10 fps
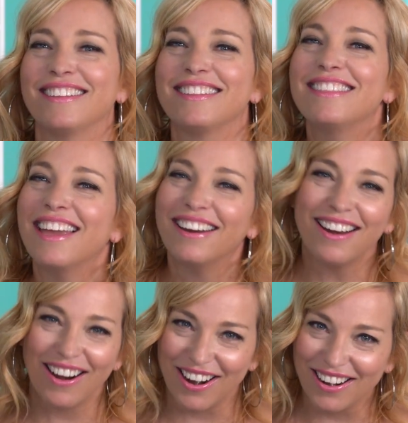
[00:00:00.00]

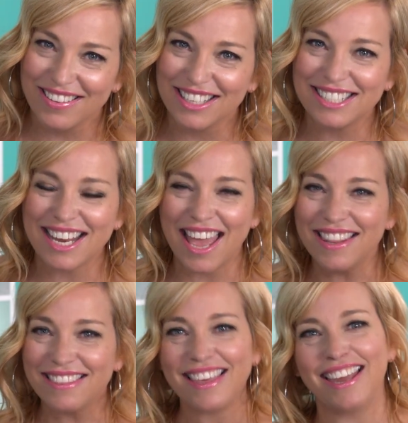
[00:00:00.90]
There are the
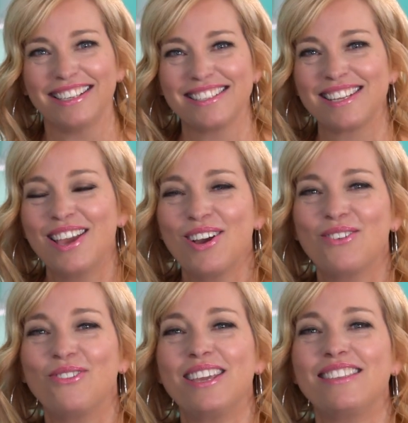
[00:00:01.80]
10 things
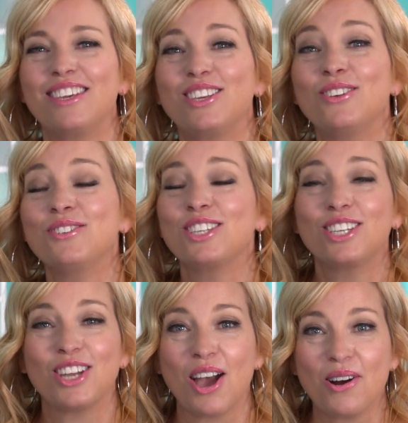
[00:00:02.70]
we think you
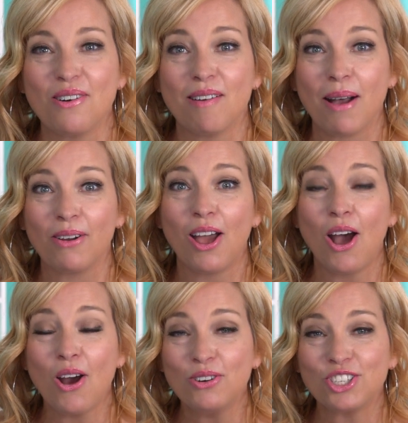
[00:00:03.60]
should know about
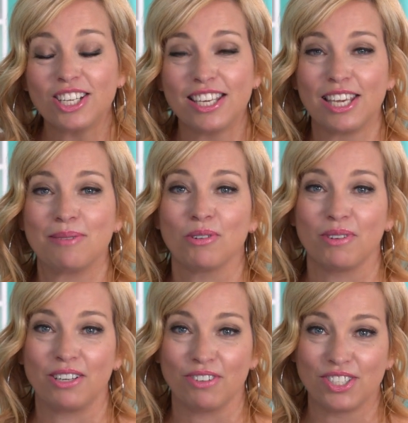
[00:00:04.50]
Ocean Key
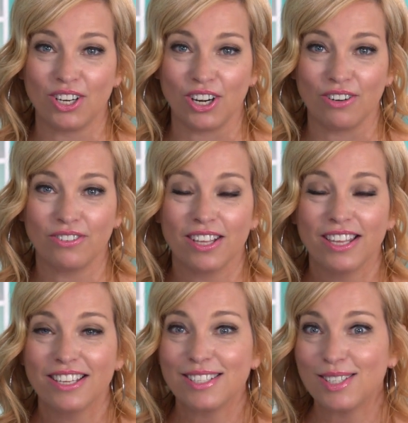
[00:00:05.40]
Marine Reserve.
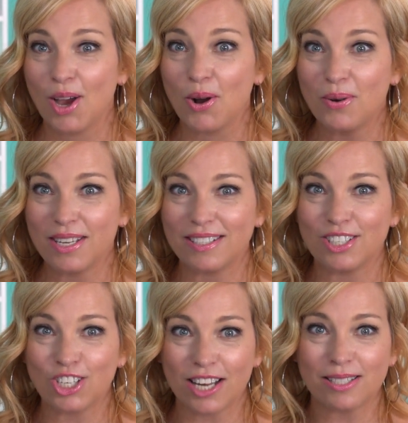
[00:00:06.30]
So is
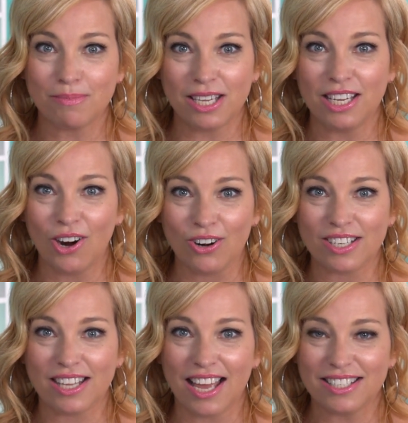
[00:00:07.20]
it just me, or
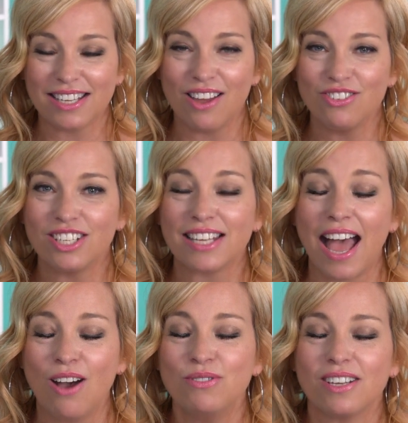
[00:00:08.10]
does that sound just
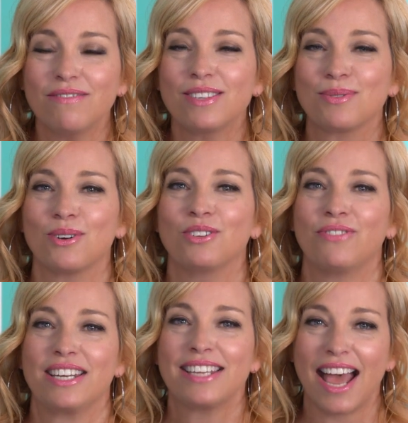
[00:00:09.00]
out of this world
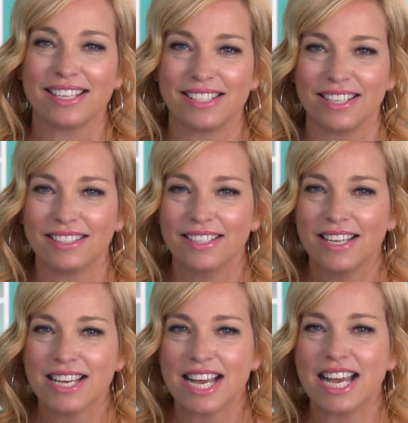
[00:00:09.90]
fantastic?
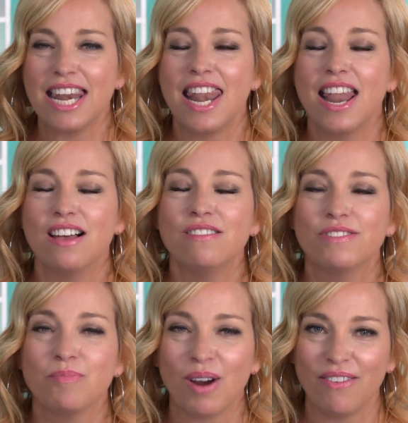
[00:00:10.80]
I
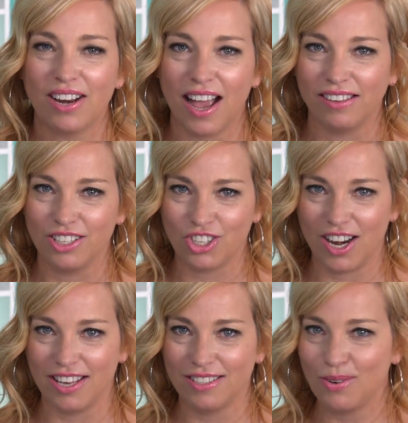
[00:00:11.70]
love the private island
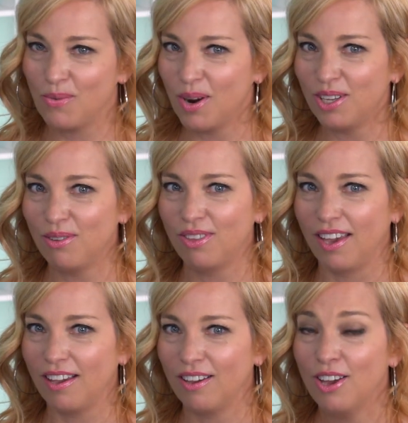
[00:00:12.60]
trend. What do you
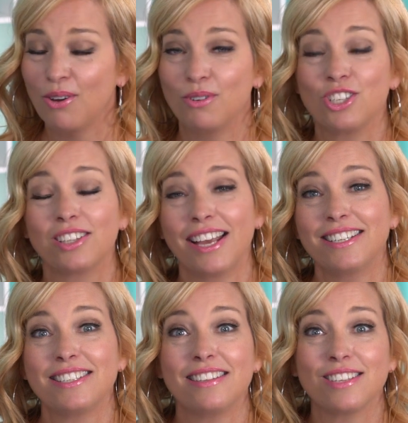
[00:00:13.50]
think? Would you like
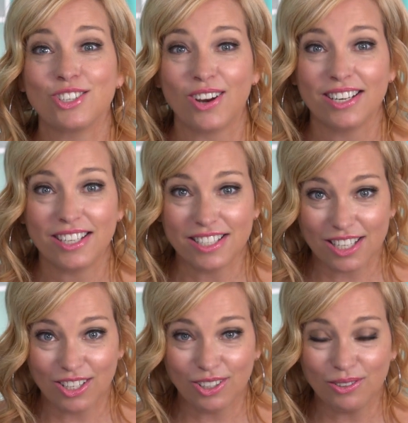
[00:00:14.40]
to see this trend
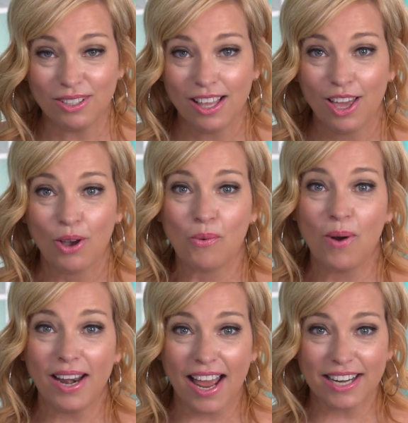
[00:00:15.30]
continue?
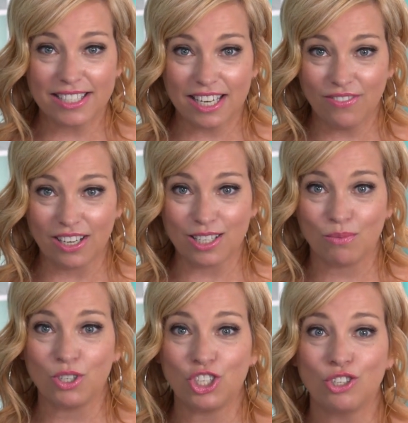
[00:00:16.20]
What
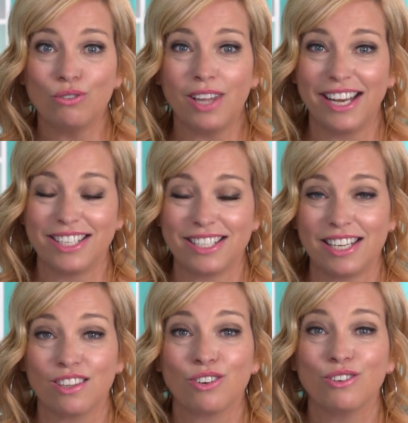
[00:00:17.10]
activities would you like to
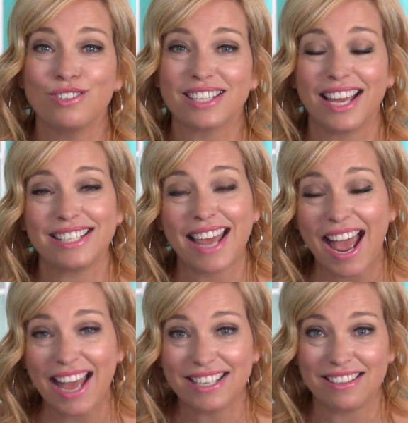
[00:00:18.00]
see the cruise lines
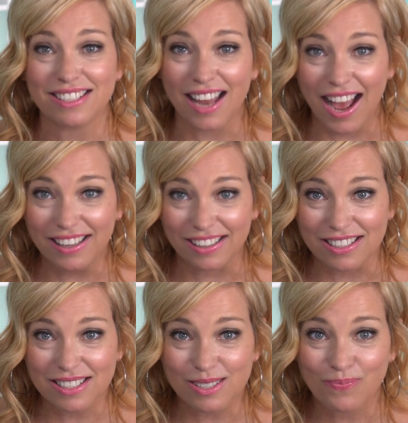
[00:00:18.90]
add to these
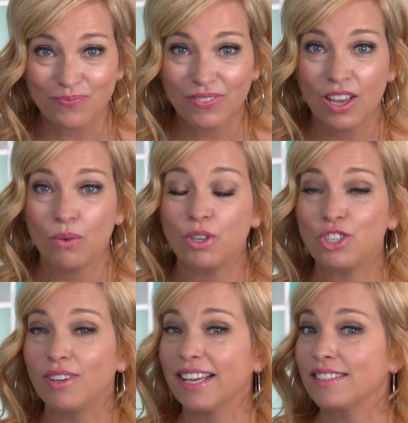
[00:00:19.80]
islands?
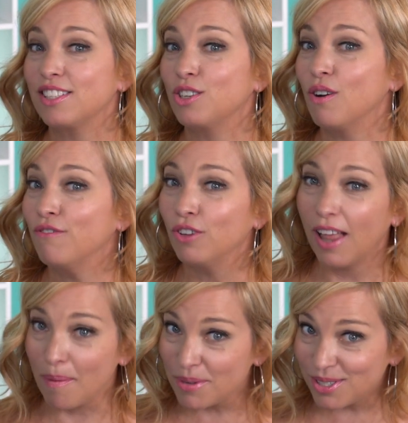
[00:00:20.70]
Would you like us to do a
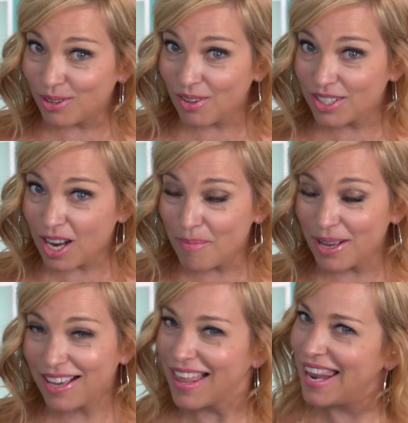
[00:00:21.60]
full episode on the
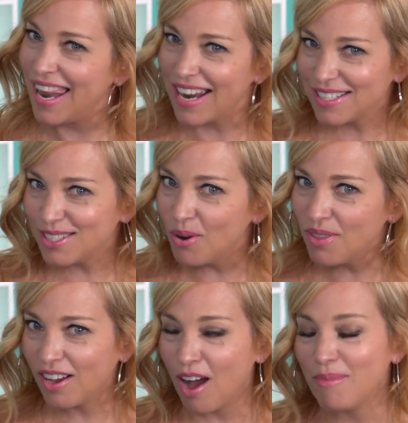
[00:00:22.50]
topic? Let us know
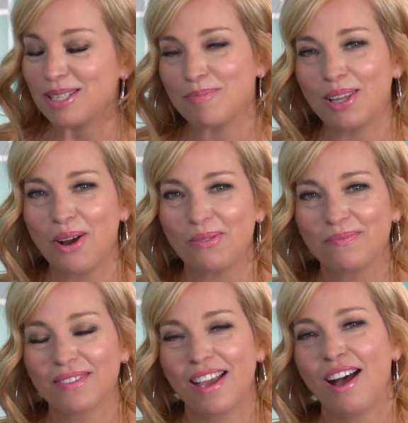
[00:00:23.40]
in the comments below.
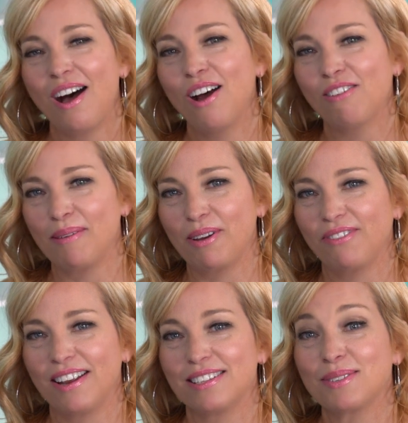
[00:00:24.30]
All right, my
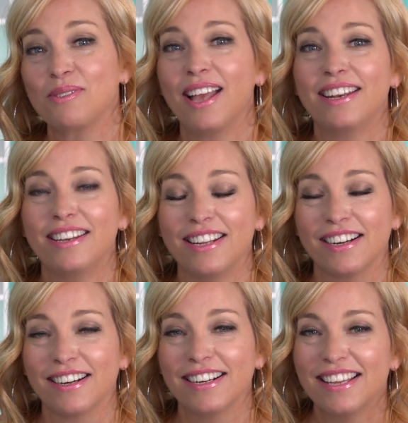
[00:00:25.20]
friends, we'll end it
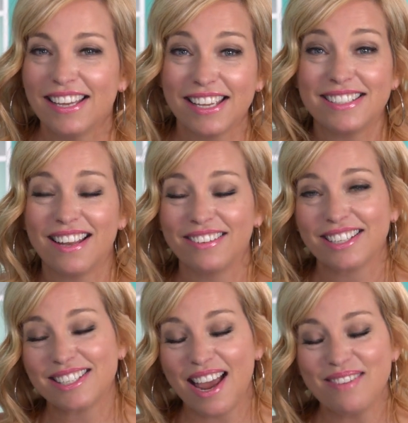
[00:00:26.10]
here. Until
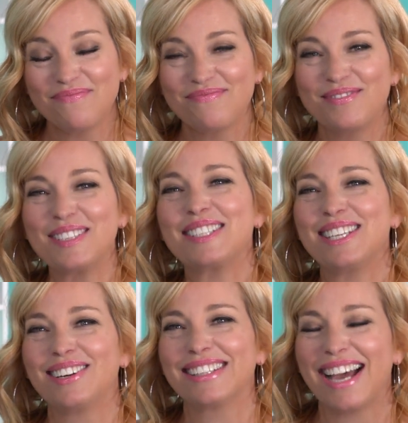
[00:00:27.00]
next time, we'll
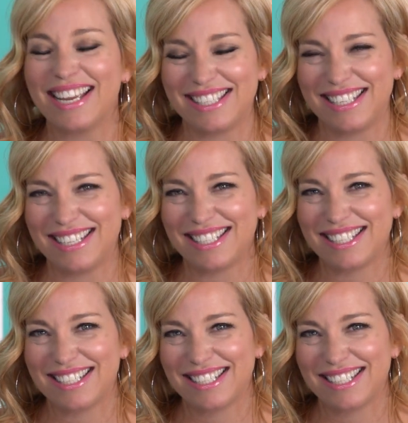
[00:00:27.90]
see you on the high seas.